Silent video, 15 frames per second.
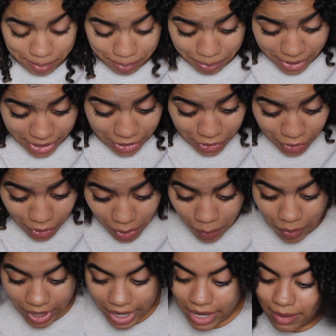But you know
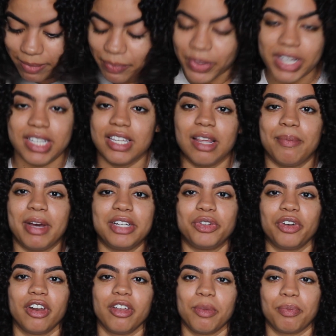what? This is the
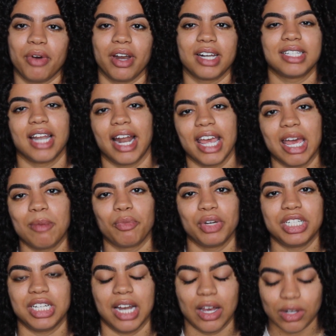majority of the products that I am
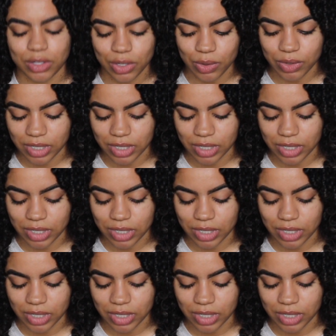reaching out to.